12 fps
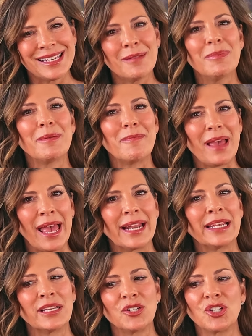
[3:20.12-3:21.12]
can be
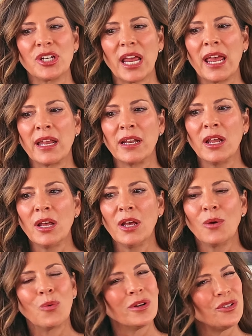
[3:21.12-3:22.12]
managed and
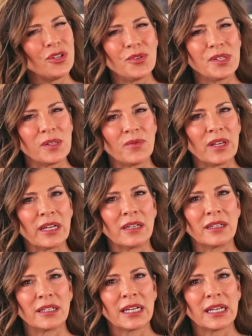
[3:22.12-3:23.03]
weren't too severe.